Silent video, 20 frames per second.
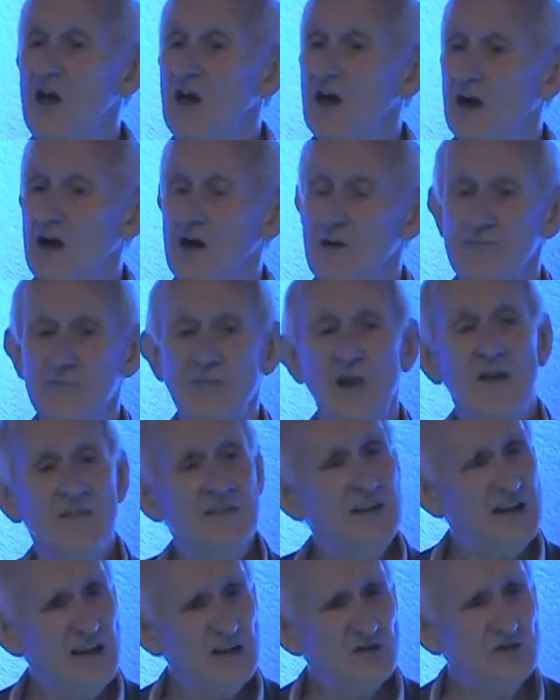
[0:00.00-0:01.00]

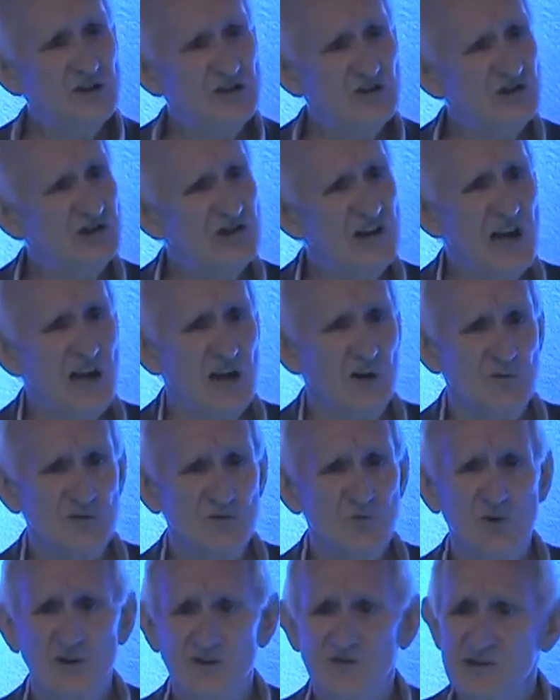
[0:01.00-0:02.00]
The electric chair was
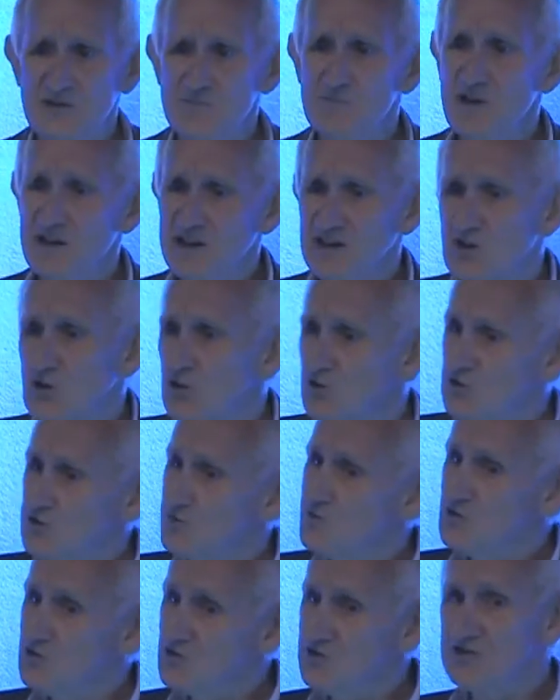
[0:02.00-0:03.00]
one of his many
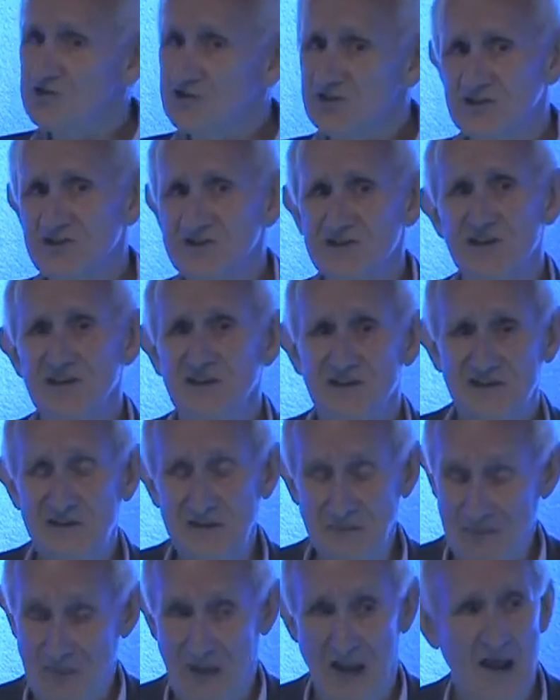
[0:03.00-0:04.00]
contributions to society.
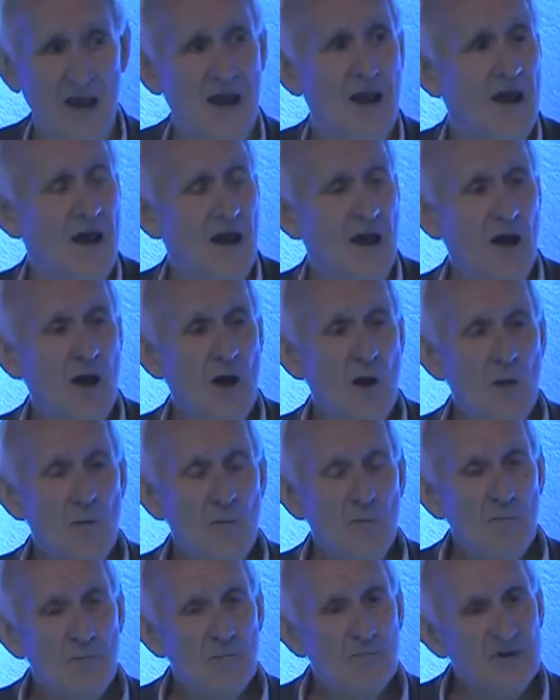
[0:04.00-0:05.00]

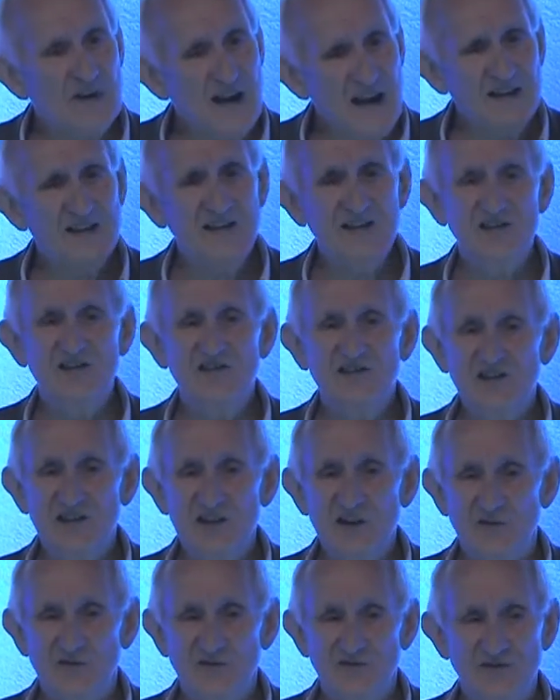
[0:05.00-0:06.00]
But Edison's
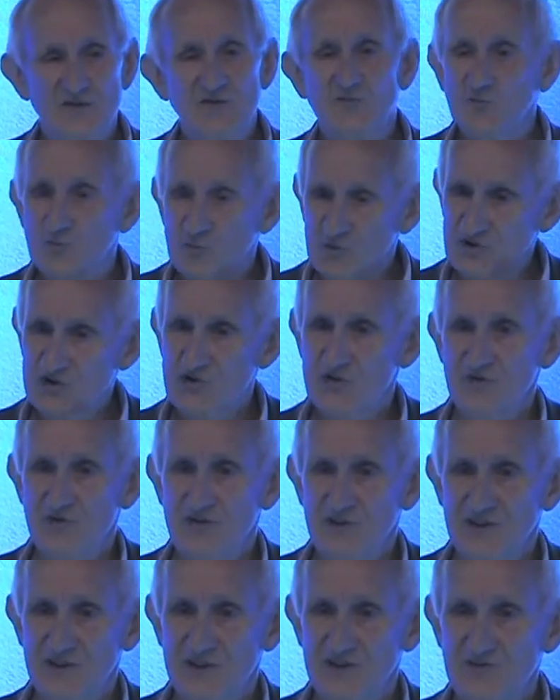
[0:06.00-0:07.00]
gift was two
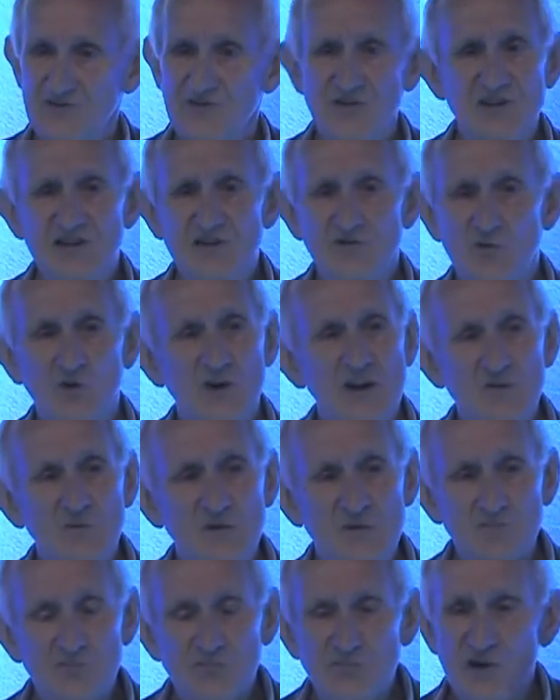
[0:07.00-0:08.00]
things. First of all, he
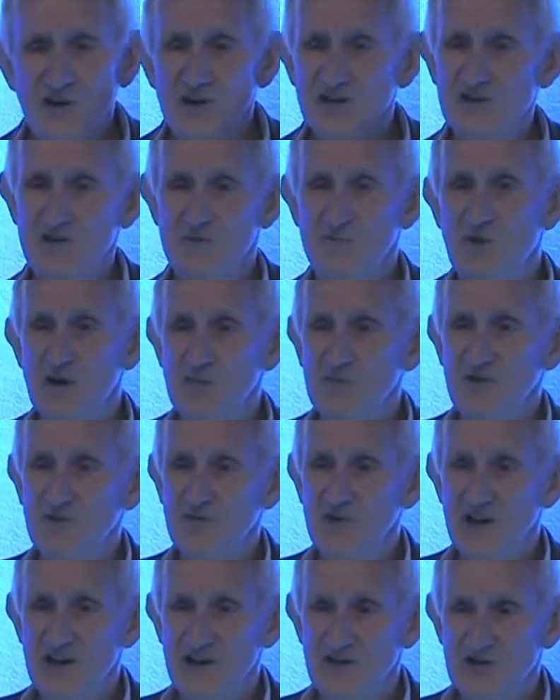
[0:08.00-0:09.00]
was brilliant at public
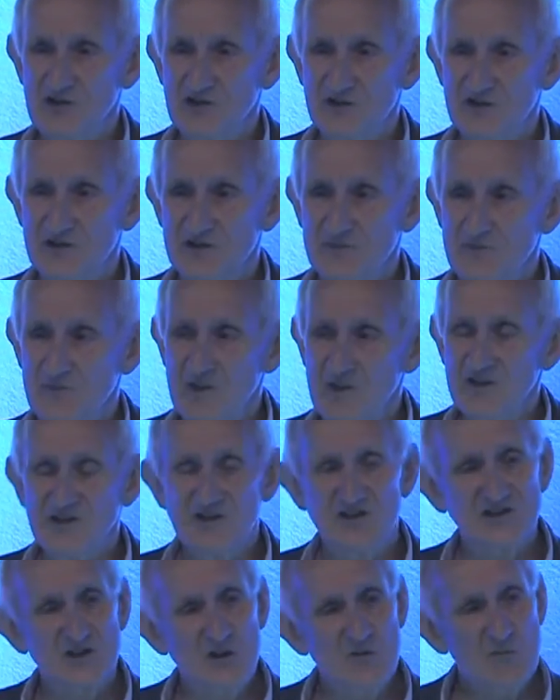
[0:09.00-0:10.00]
relations.
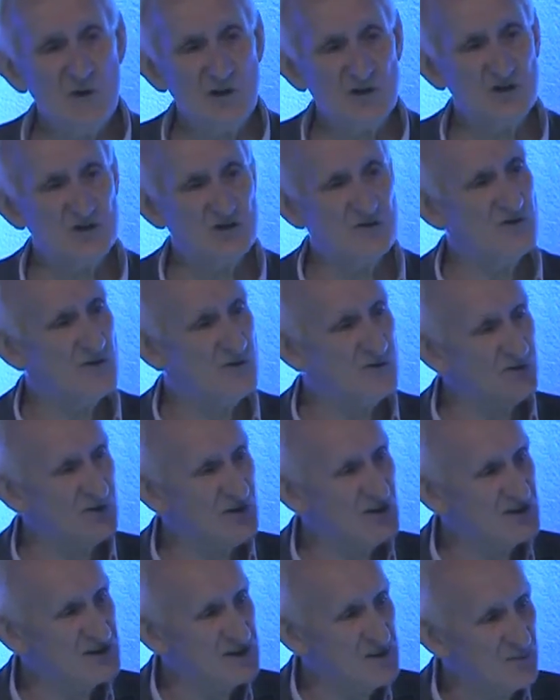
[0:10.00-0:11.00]
So much of the
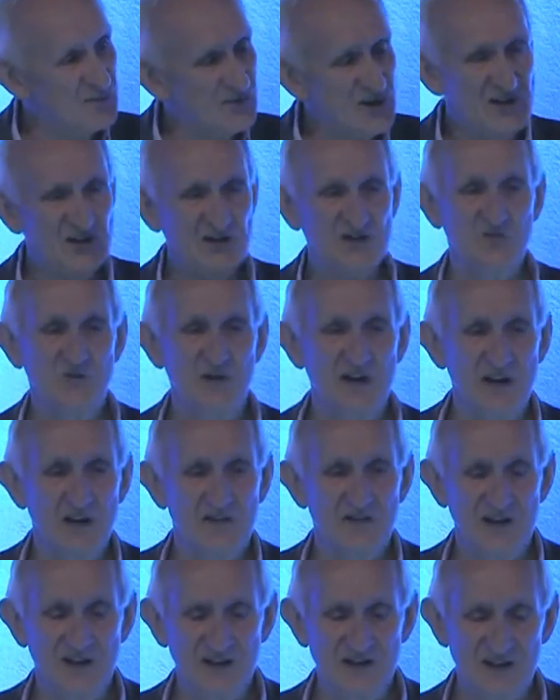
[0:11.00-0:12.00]
first impressions we get of
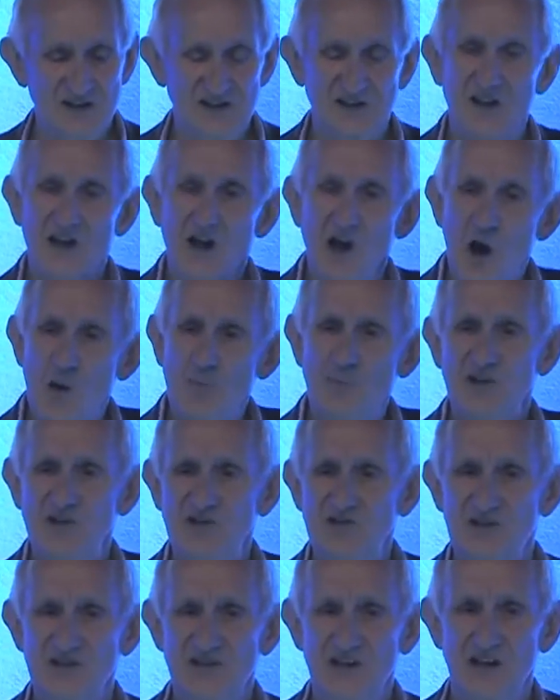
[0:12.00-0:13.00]
Edison are
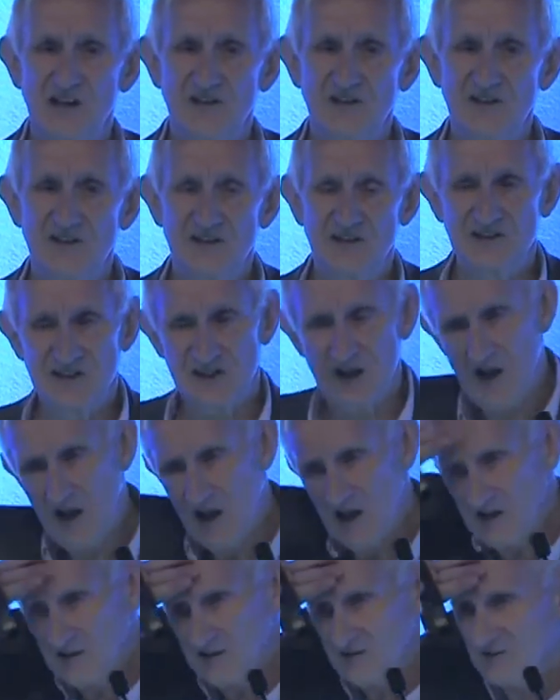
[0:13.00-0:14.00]
pictures like this.
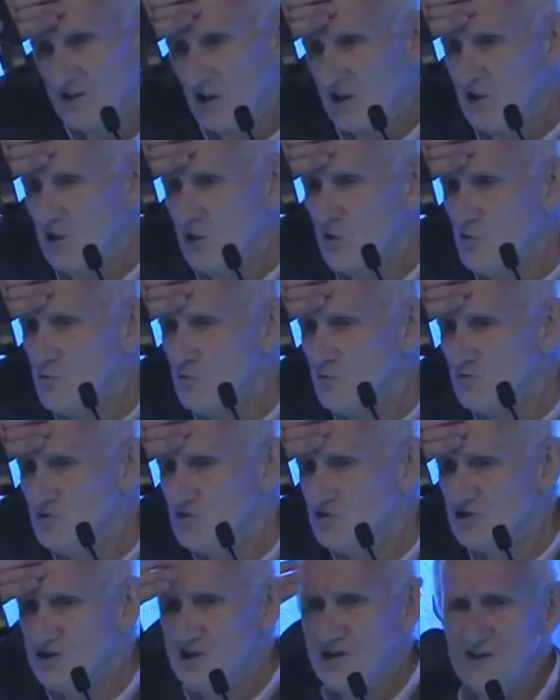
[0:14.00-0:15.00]
The lone
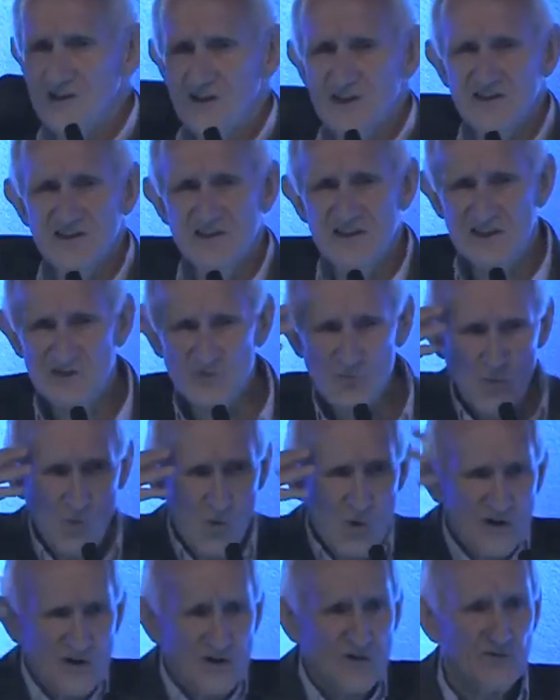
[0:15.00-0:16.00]
genius, this
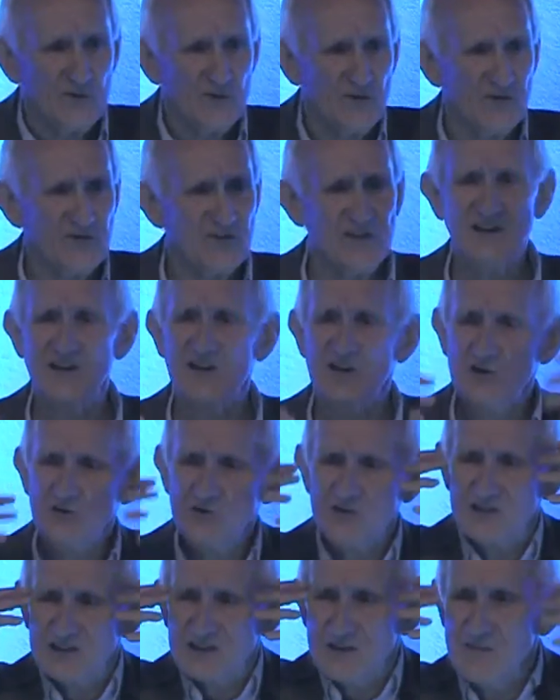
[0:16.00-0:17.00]
wonderful thinker who
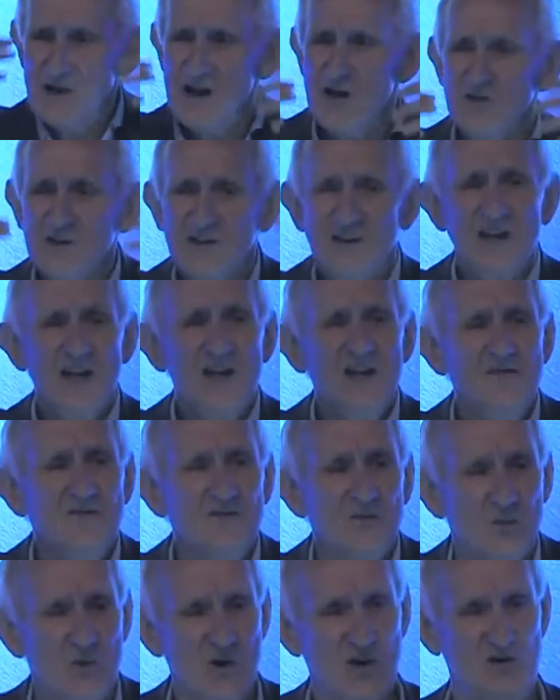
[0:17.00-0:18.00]
somehow gave
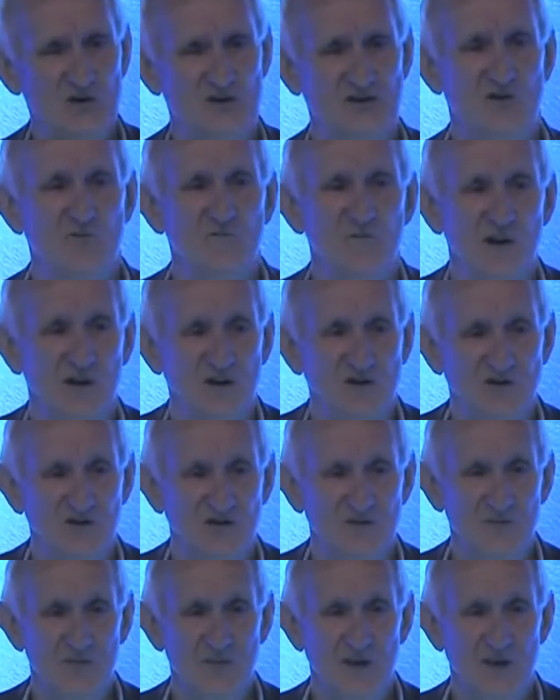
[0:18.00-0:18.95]
the world so much.